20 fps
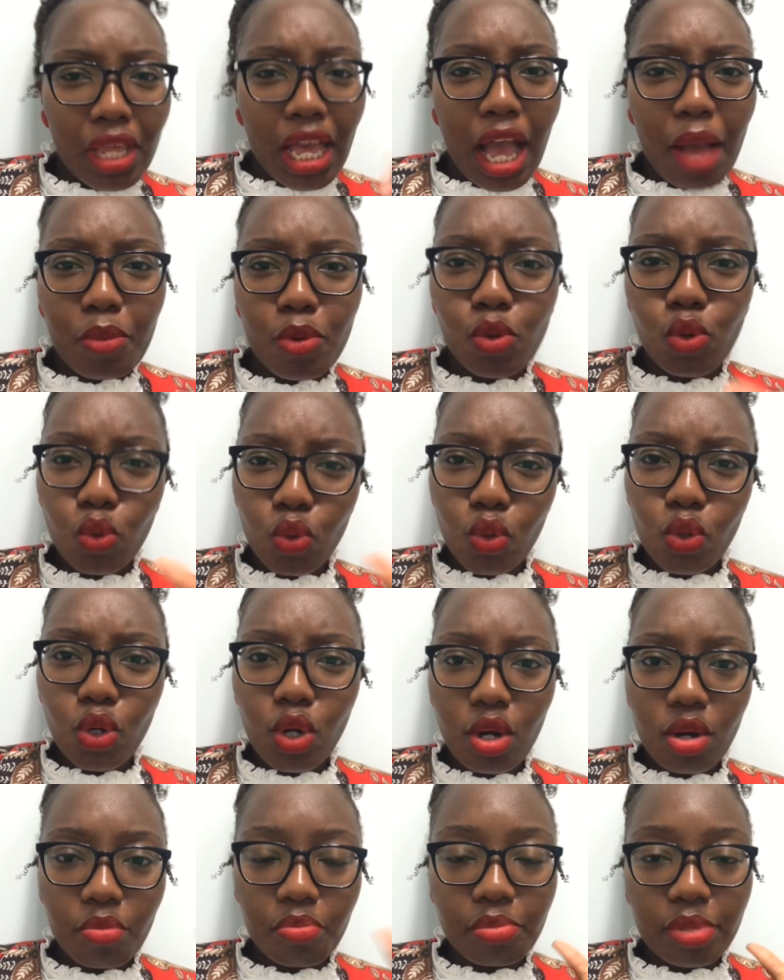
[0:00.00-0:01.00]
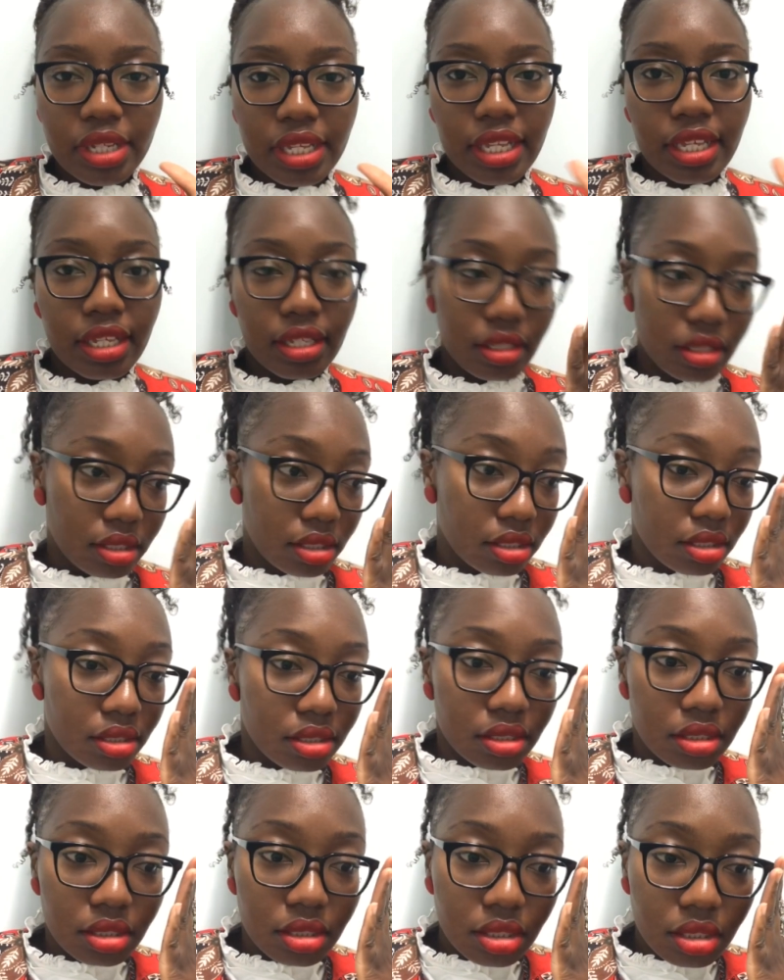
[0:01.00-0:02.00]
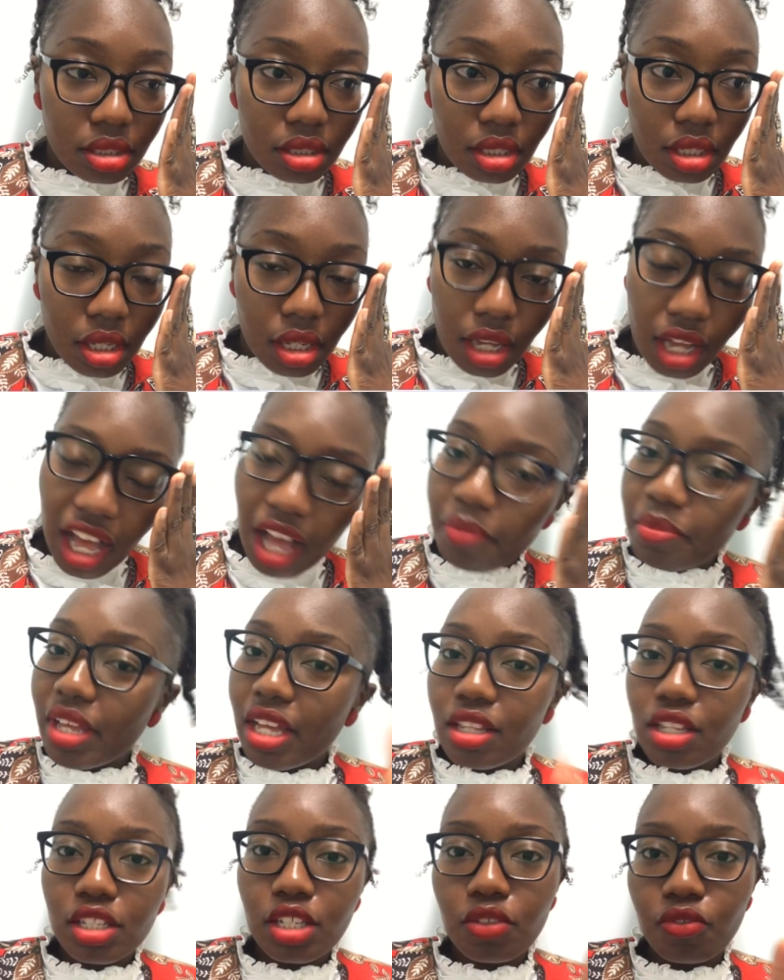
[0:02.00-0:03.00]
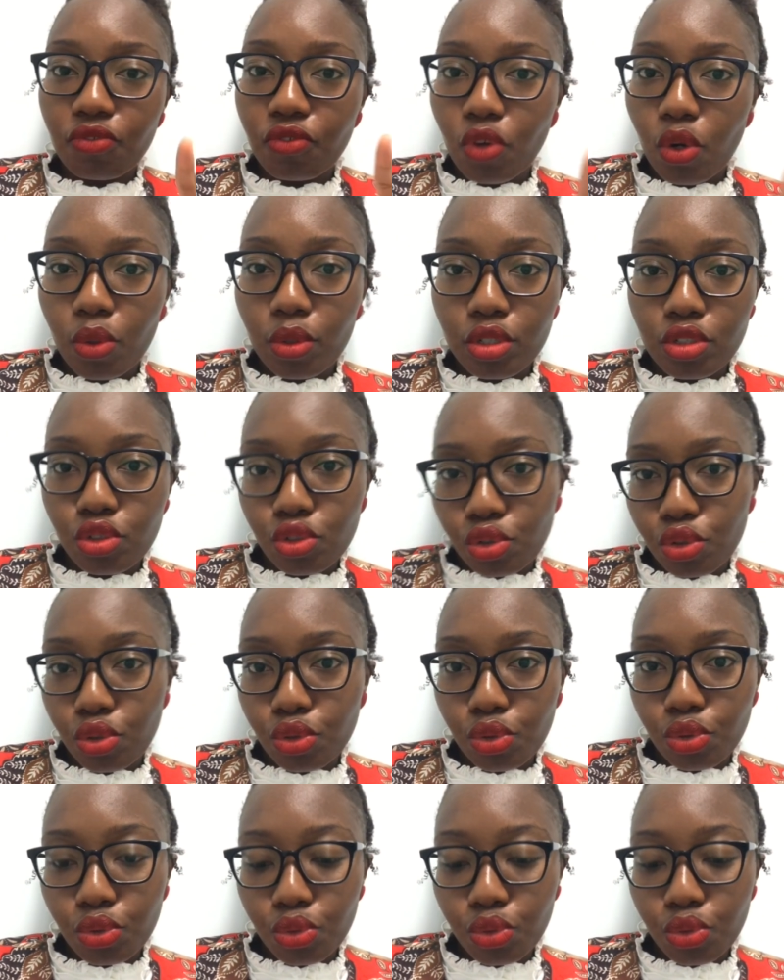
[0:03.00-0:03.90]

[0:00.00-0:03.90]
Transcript: I'm cool, but I'm not looking forward to